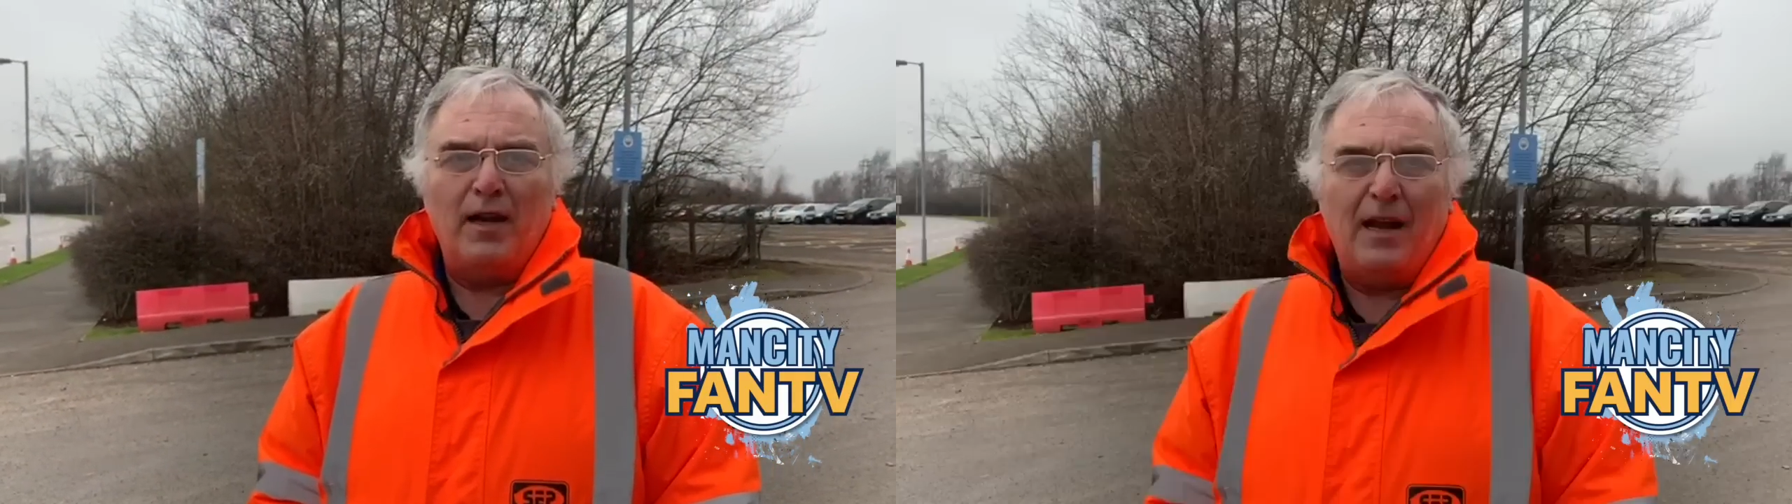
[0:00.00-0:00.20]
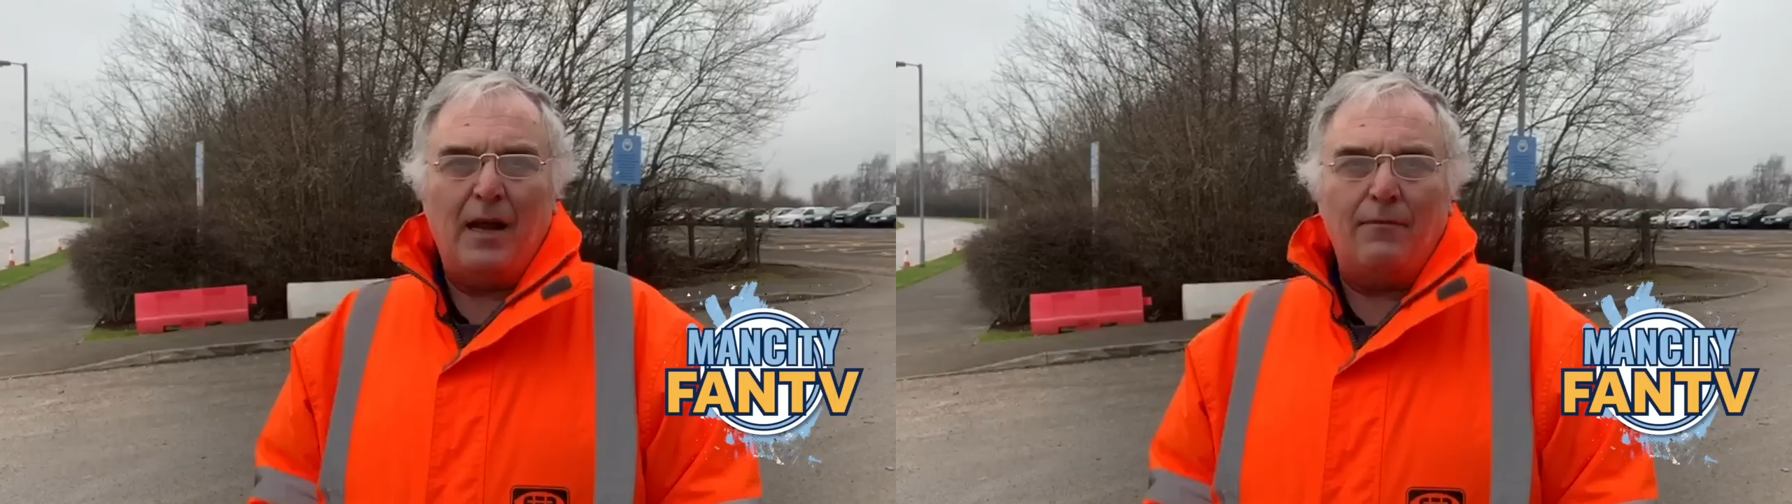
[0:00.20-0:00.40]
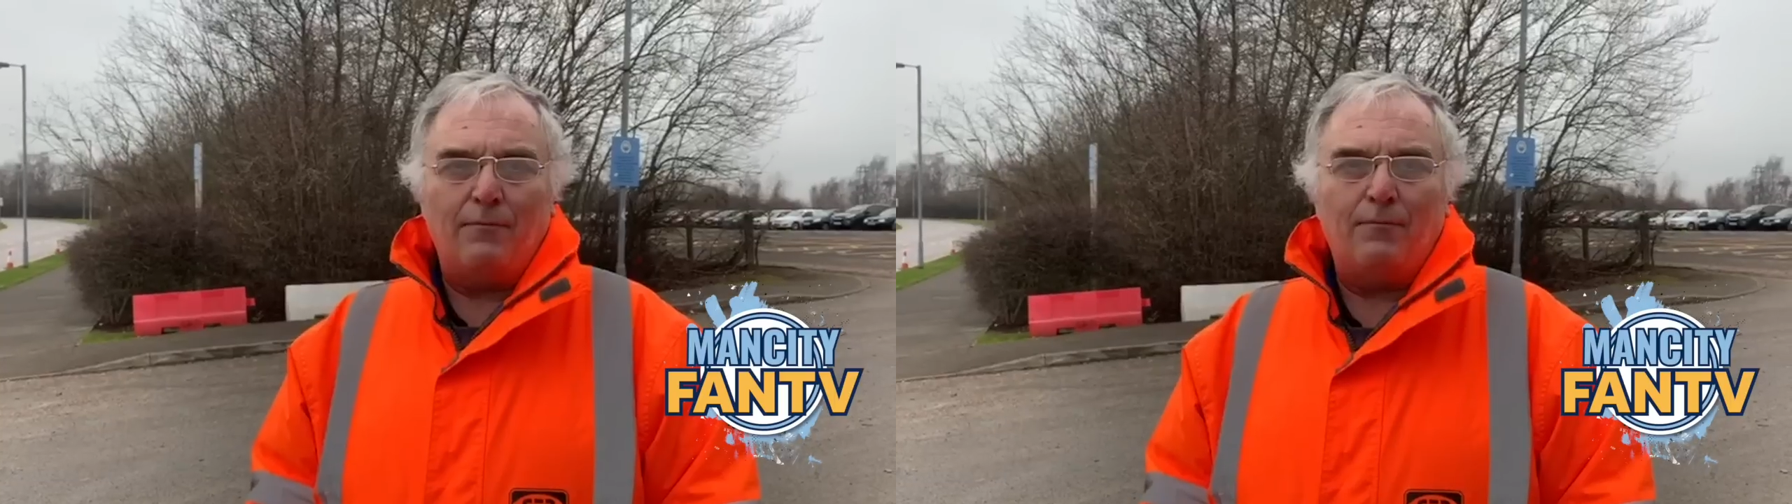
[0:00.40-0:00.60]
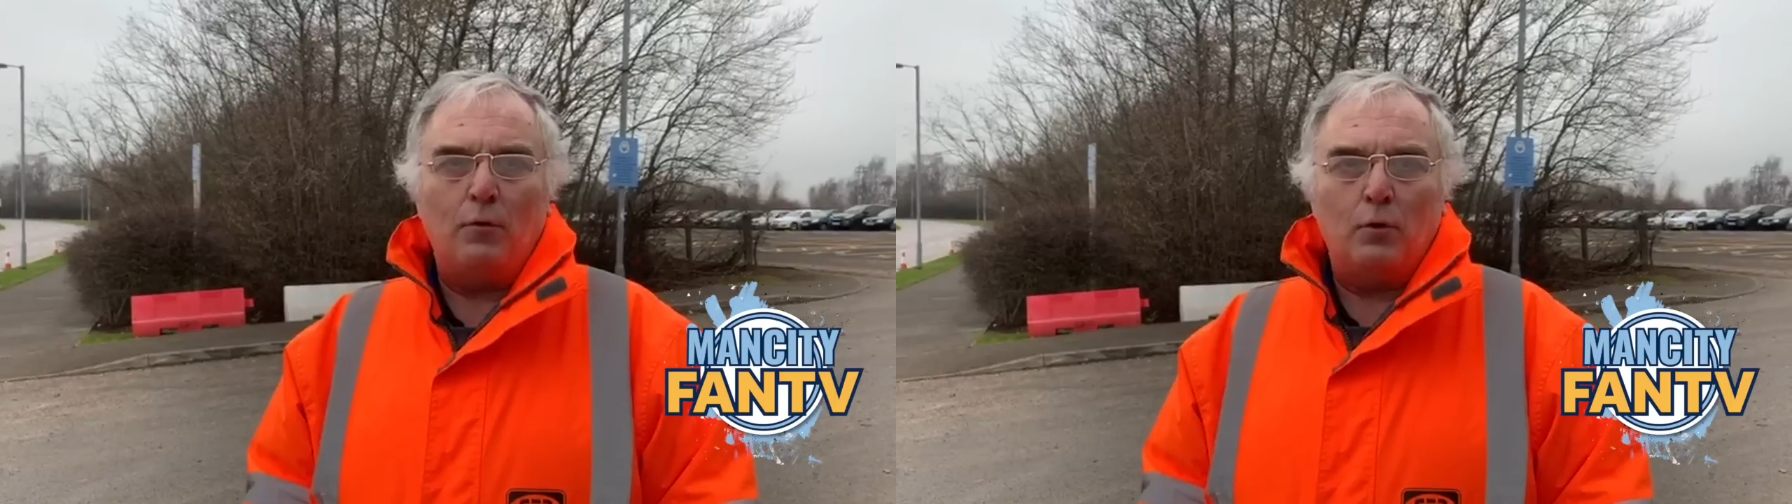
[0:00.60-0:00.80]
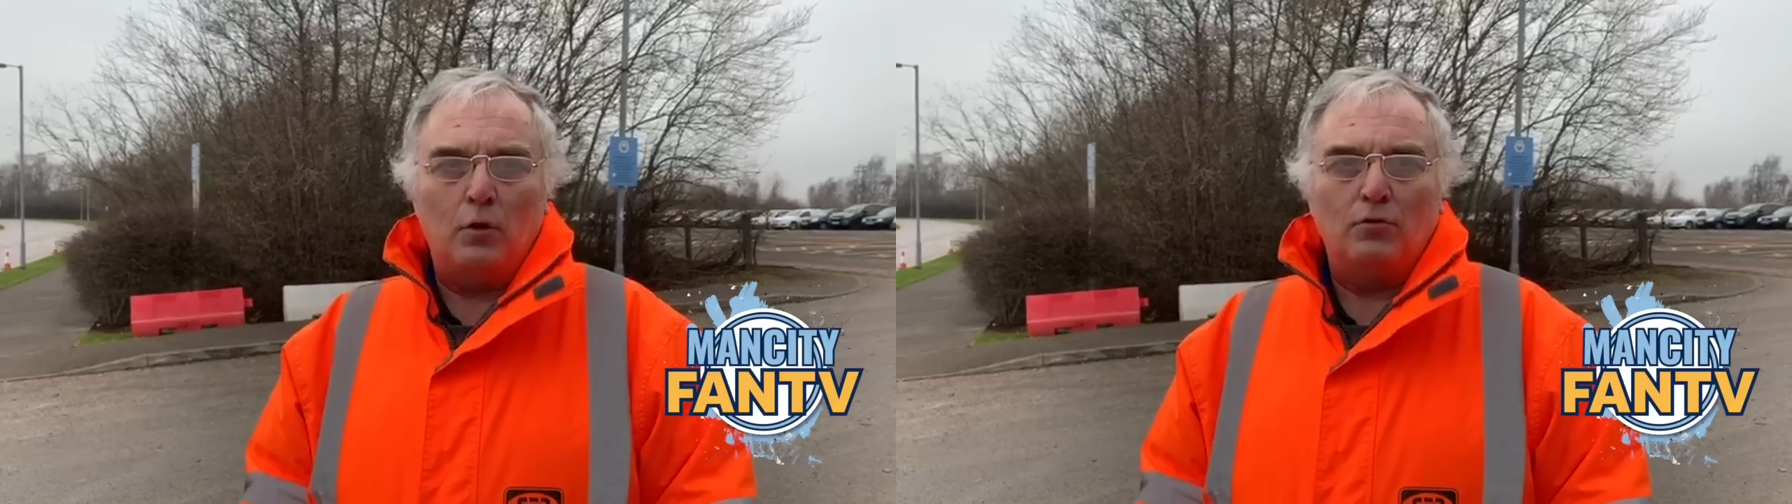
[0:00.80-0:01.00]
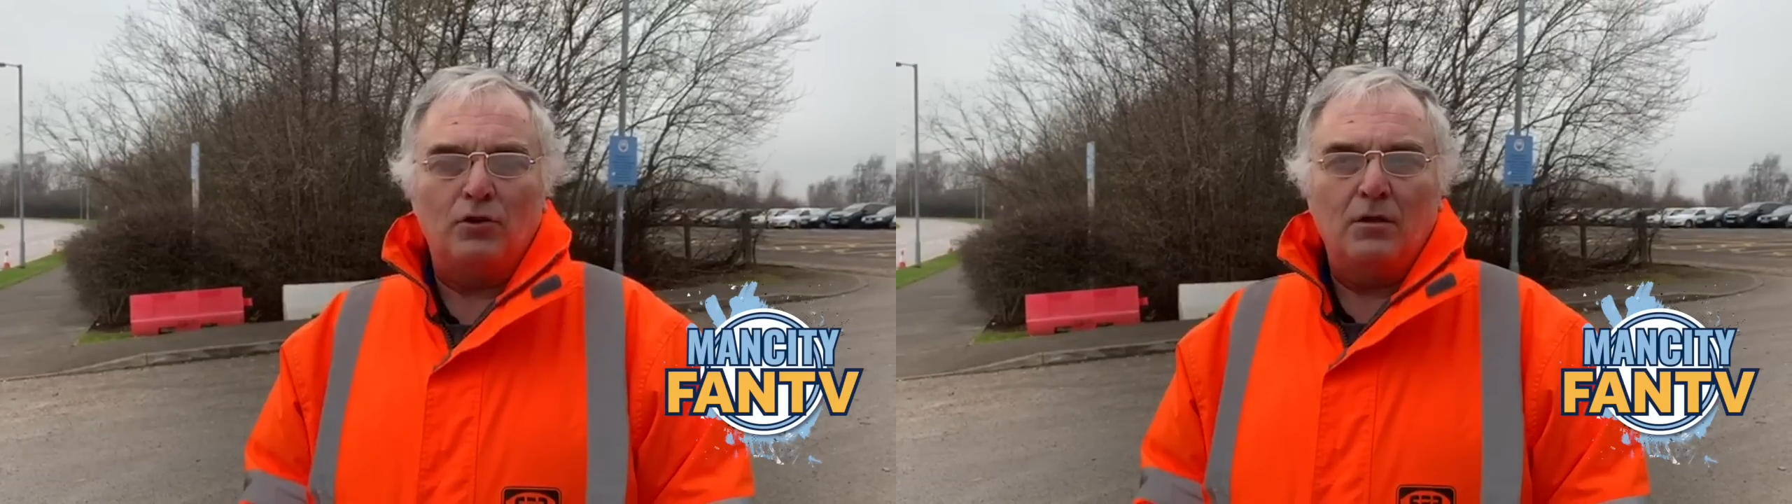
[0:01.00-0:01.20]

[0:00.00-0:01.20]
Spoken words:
in there full guns.